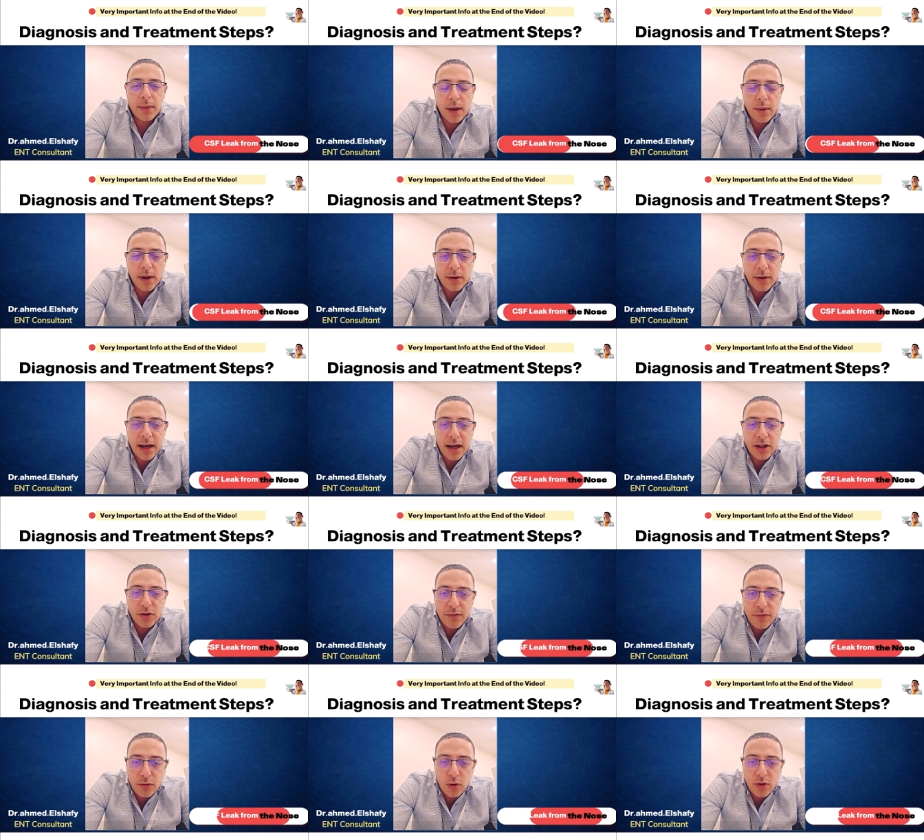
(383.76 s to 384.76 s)
Around the age
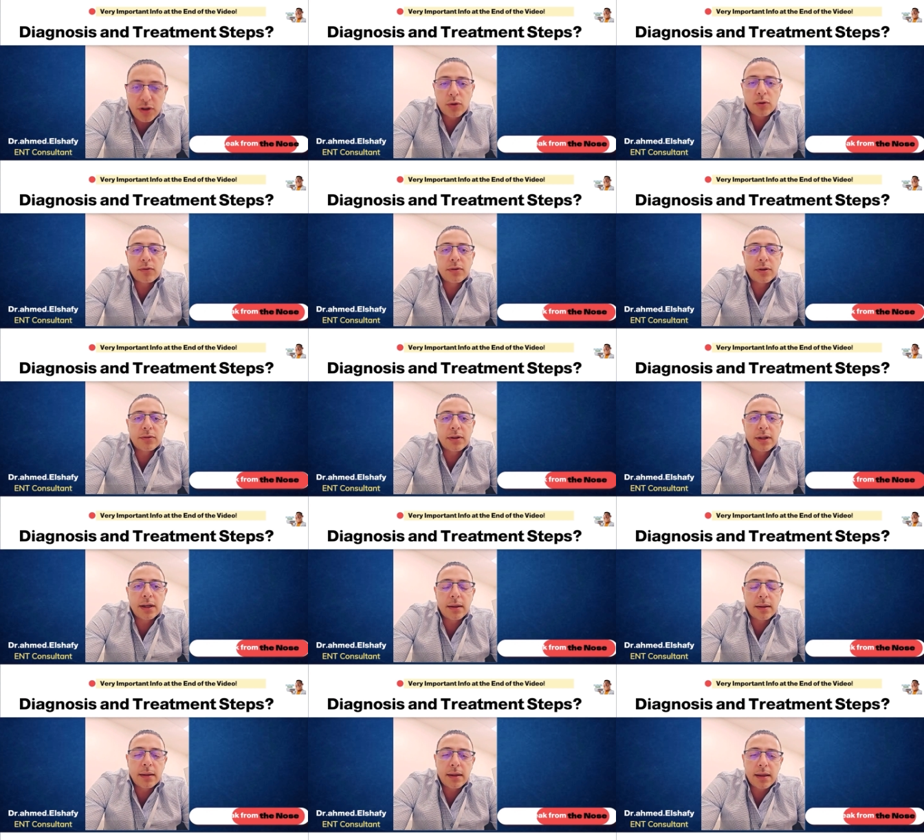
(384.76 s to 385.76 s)
of 40 or 50,
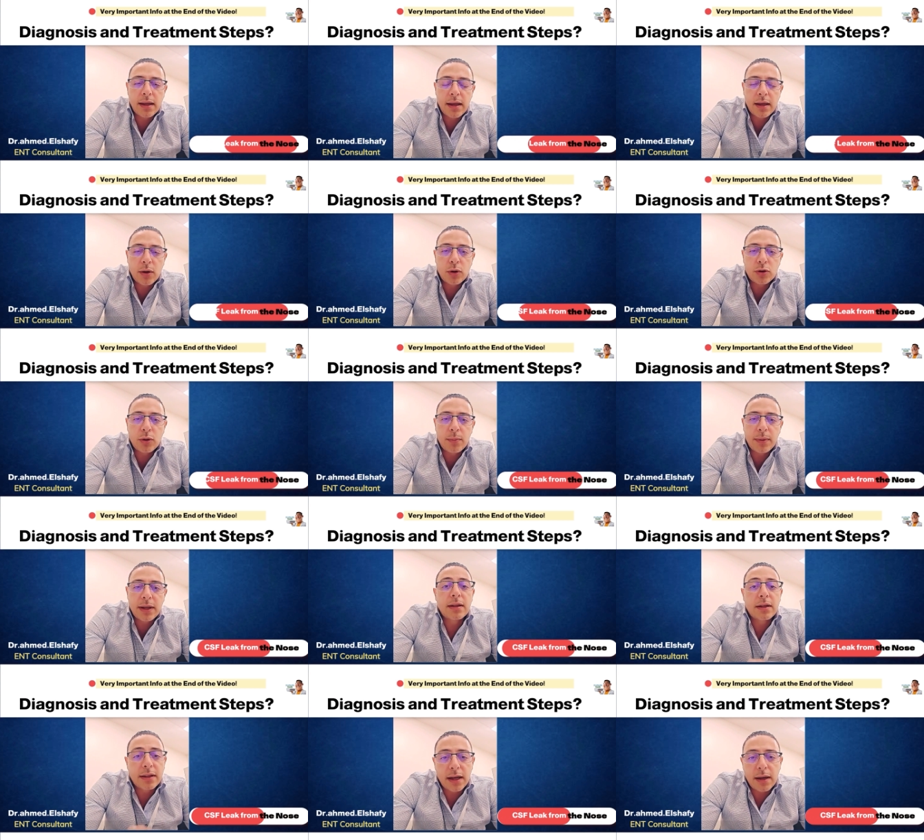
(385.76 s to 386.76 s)
it also
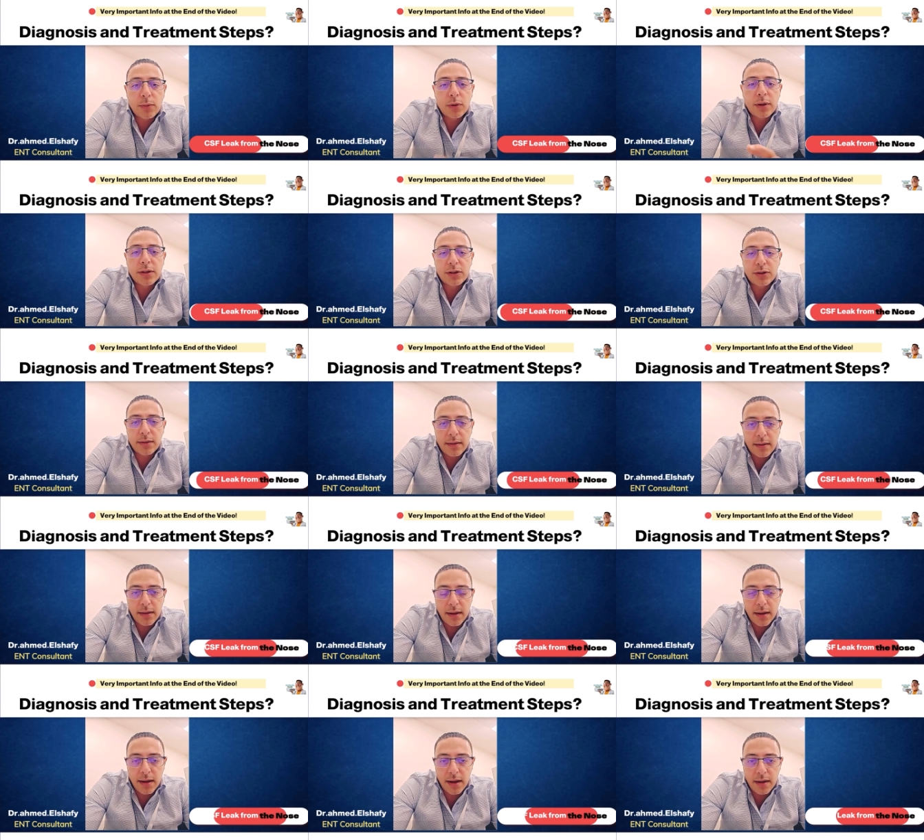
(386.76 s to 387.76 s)
appears in the Emirates.
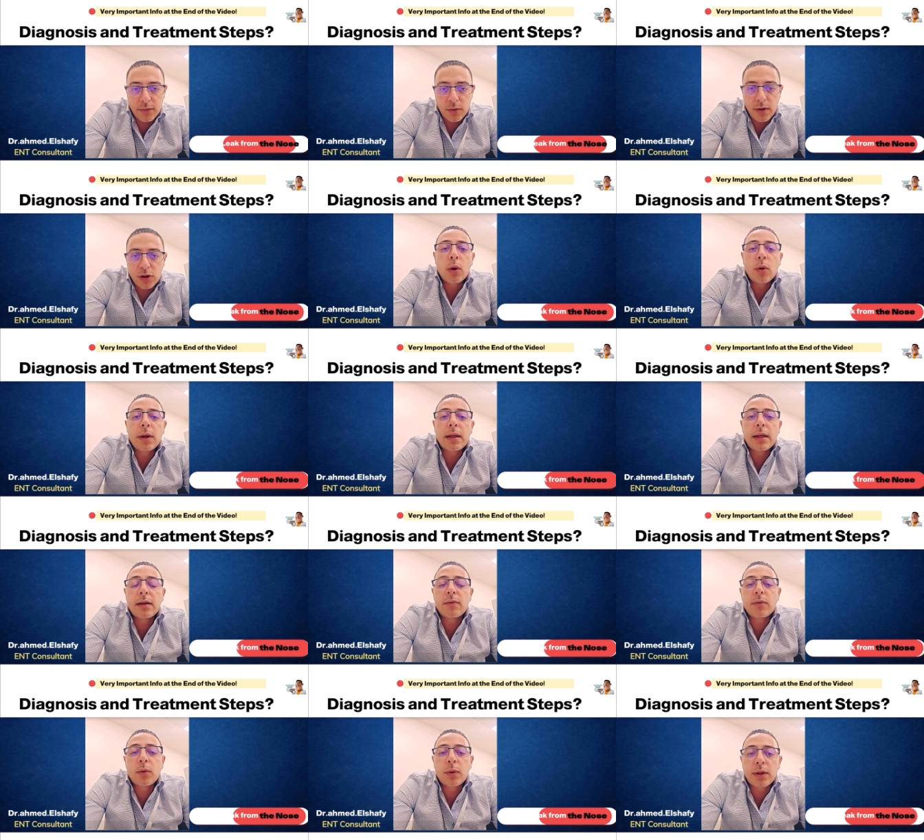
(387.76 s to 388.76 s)
If we know that this
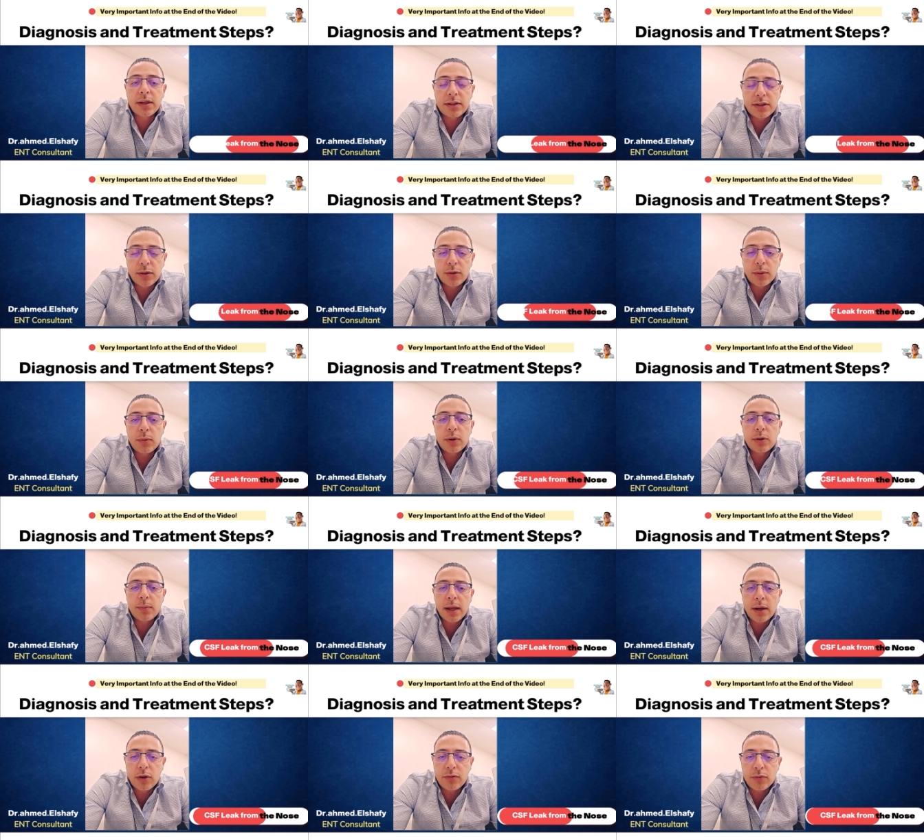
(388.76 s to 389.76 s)
fluid is
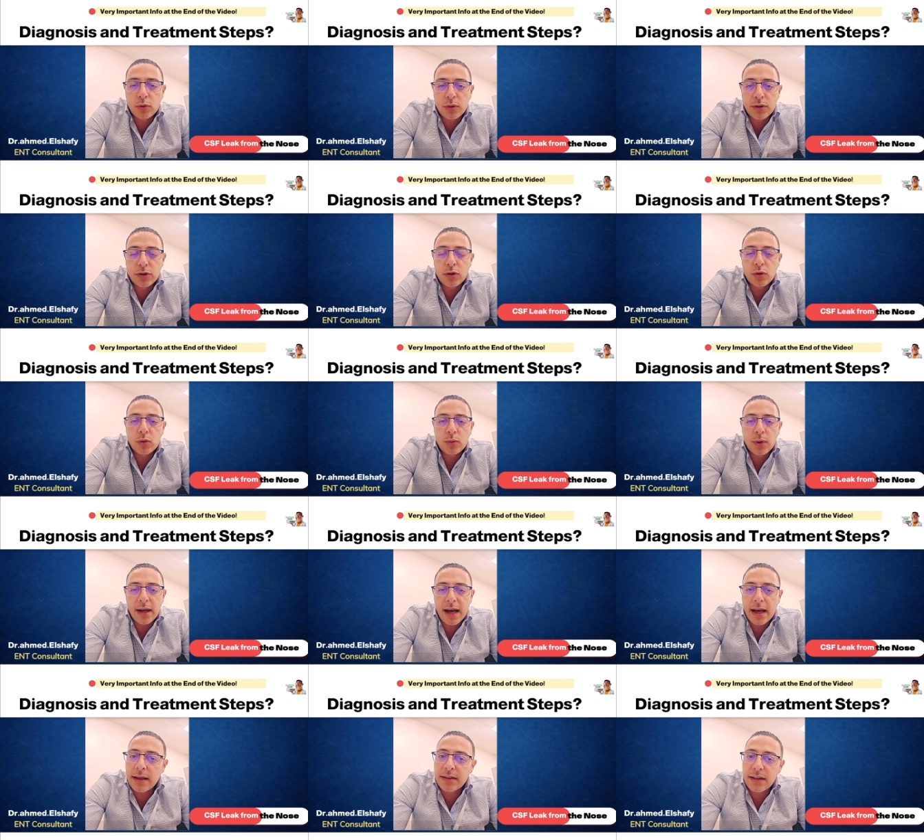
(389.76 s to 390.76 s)
cerebrospinal fluid through
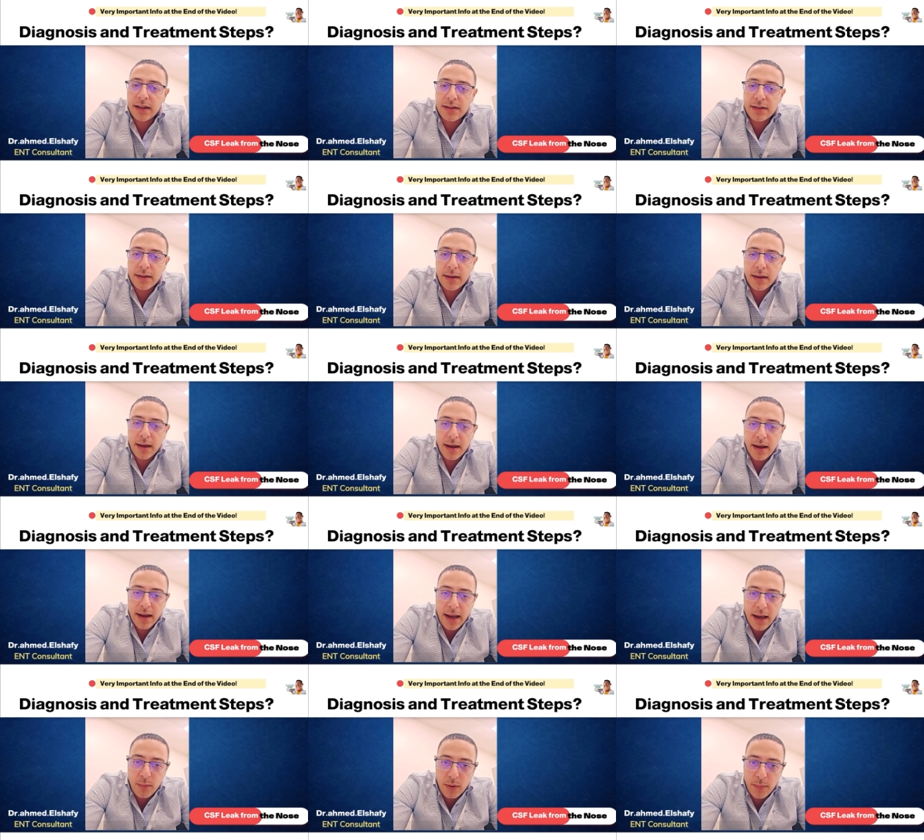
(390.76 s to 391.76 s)
analysis,
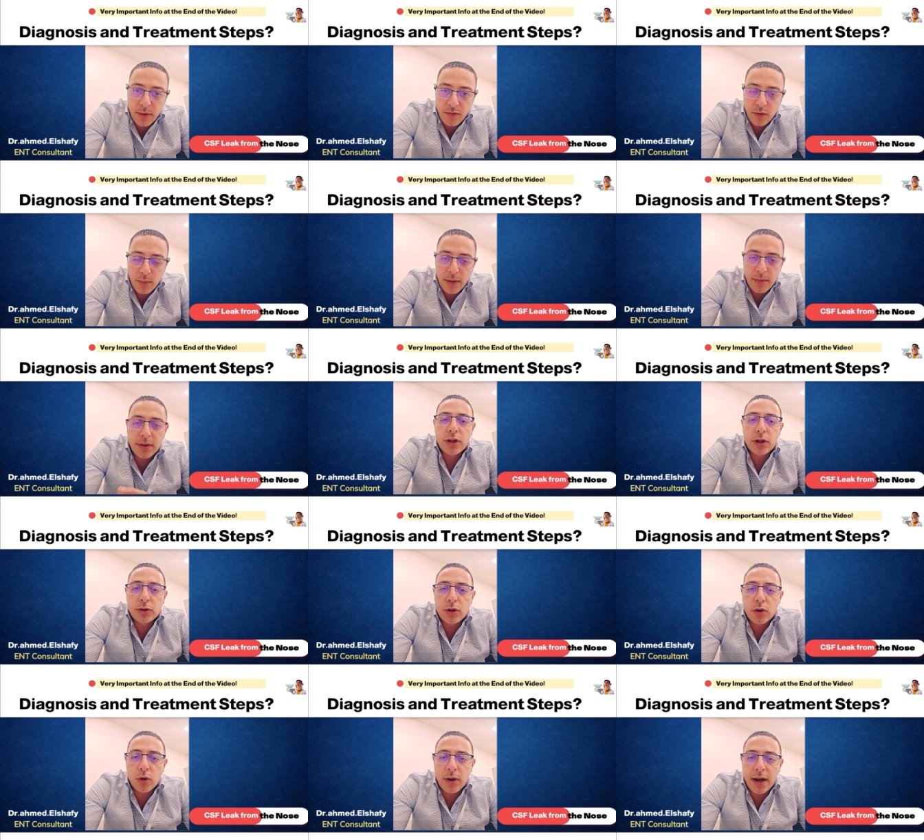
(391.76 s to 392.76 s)
and we perform imaging
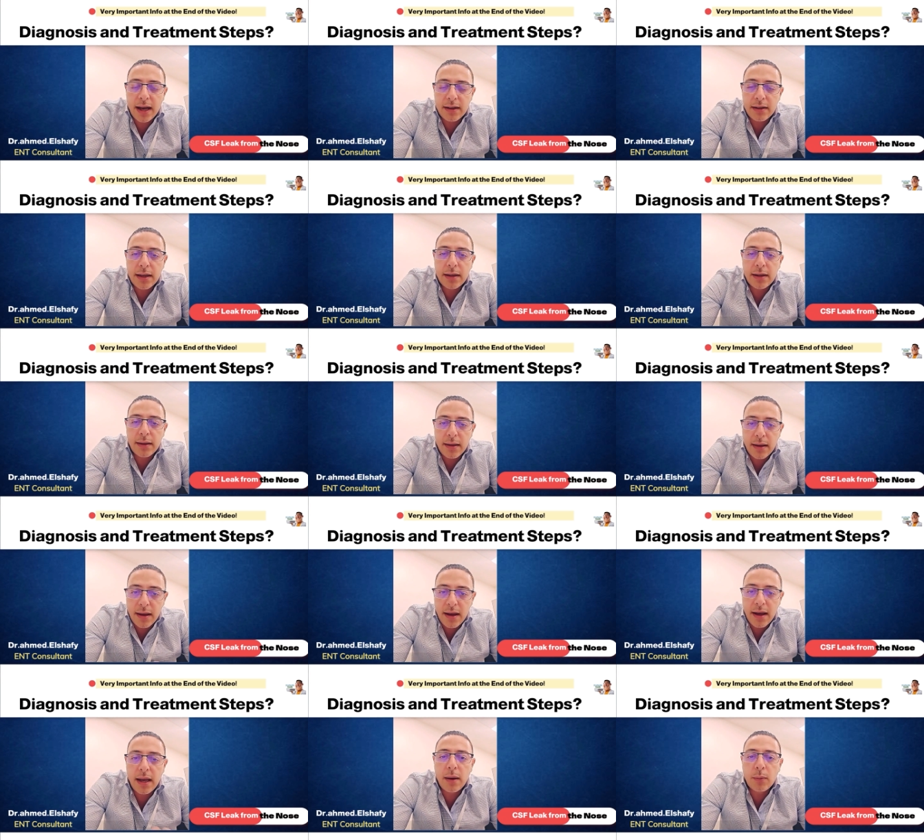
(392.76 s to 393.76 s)
to locate it,
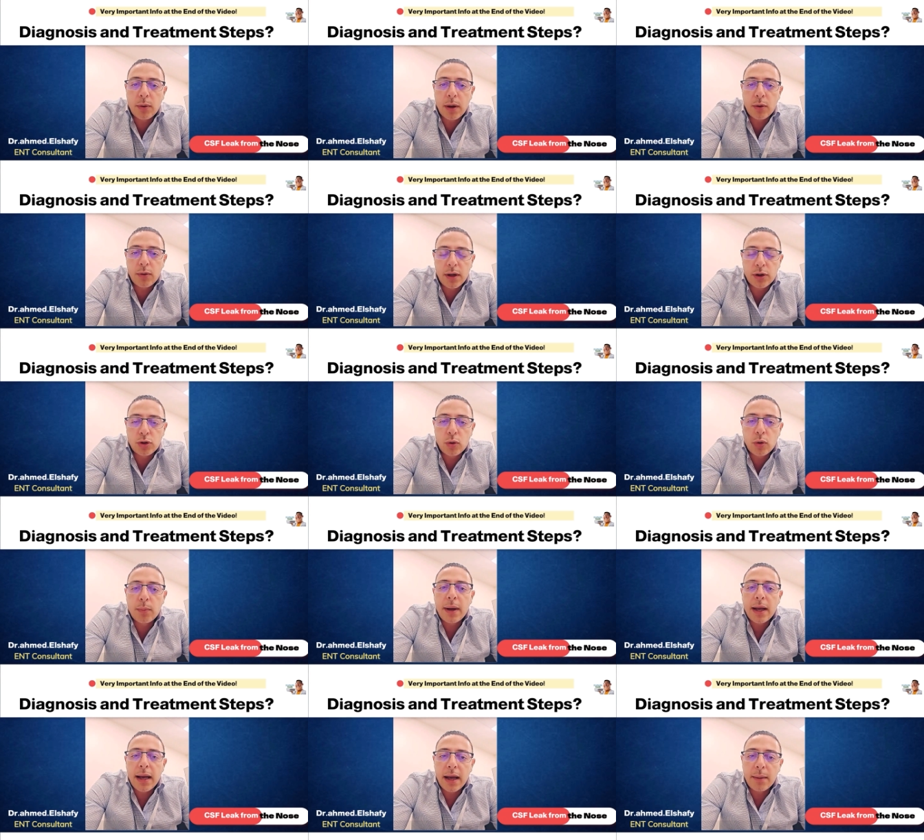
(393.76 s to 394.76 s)
and we are reassured
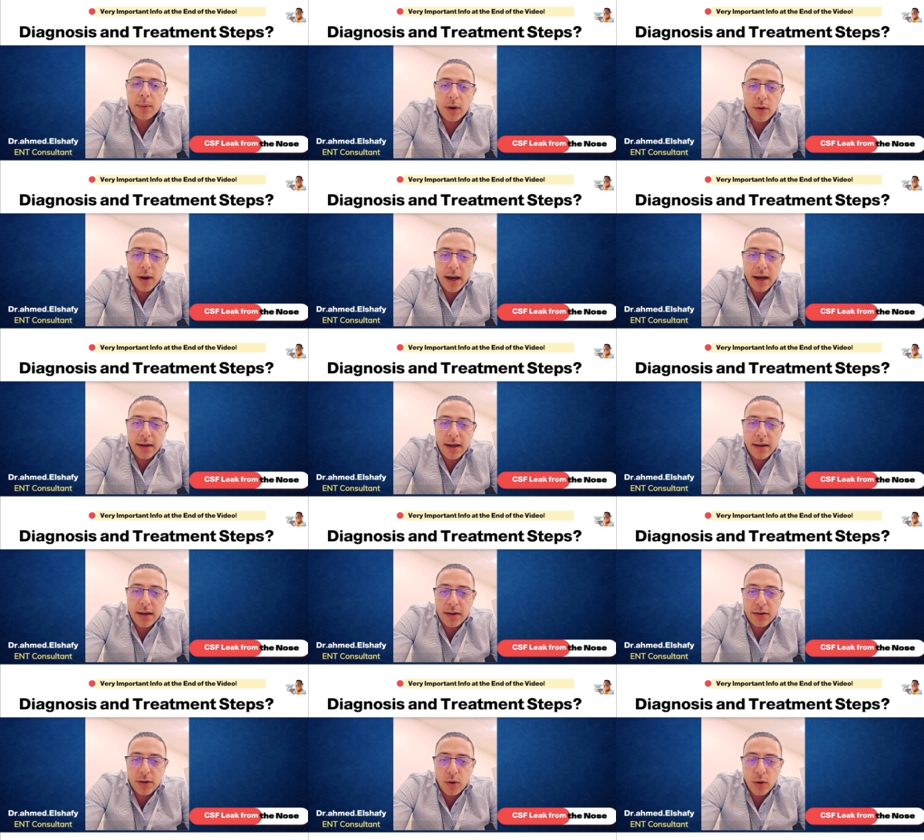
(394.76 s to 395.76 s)
by an MRI that there
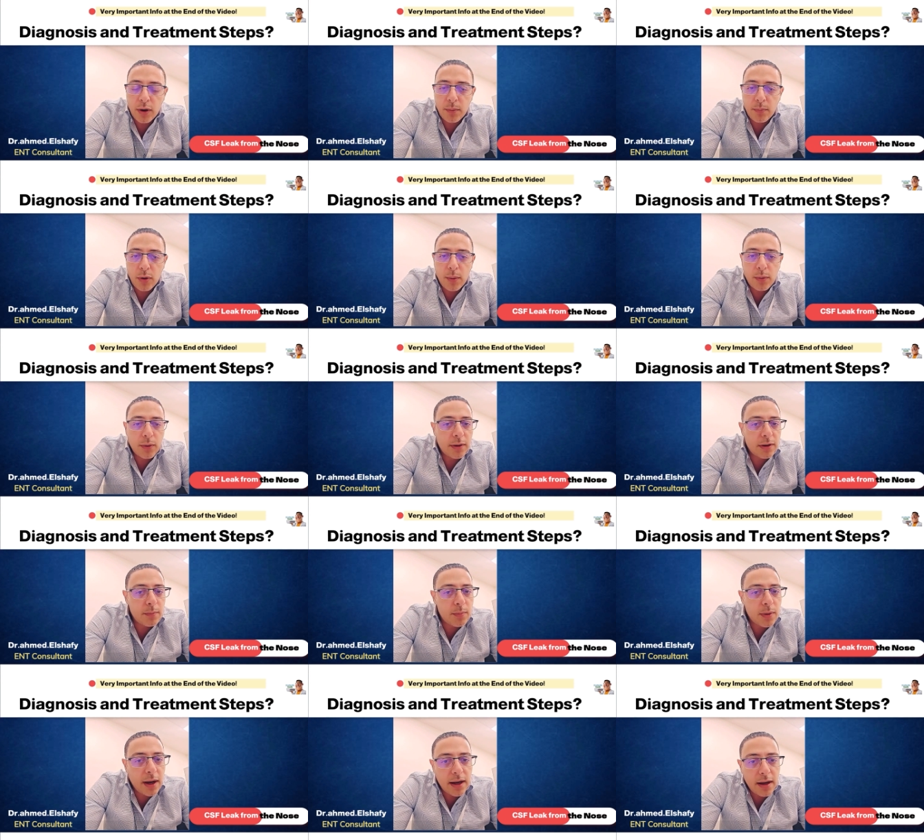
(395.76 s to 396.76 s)
is no other problem in the
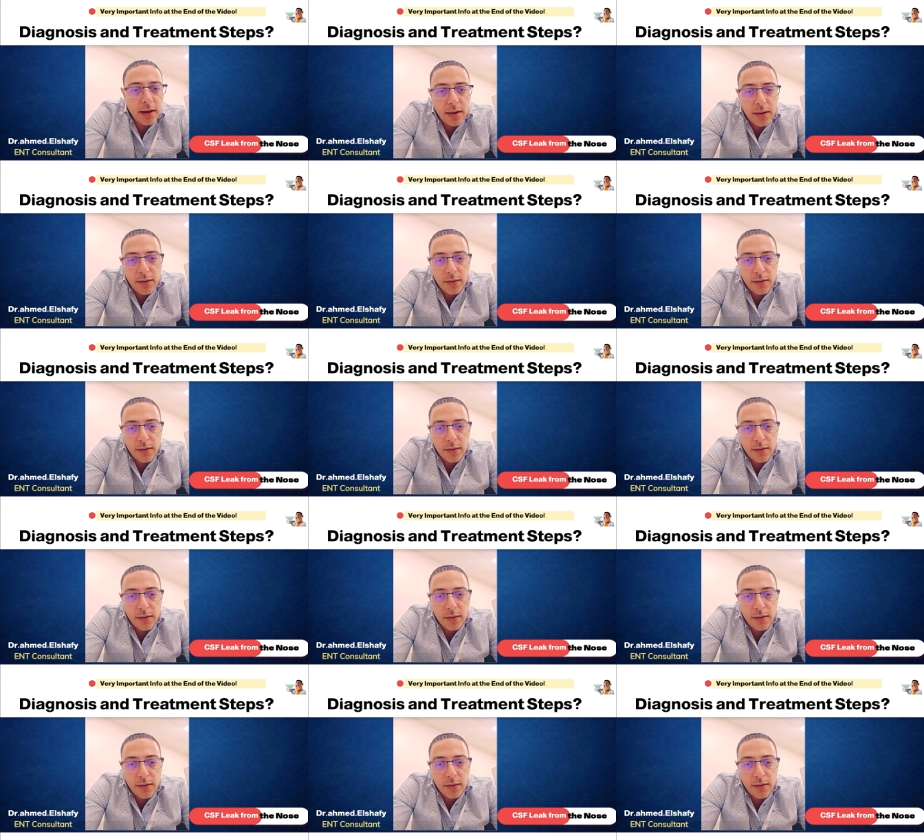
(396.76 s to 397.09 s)
brain,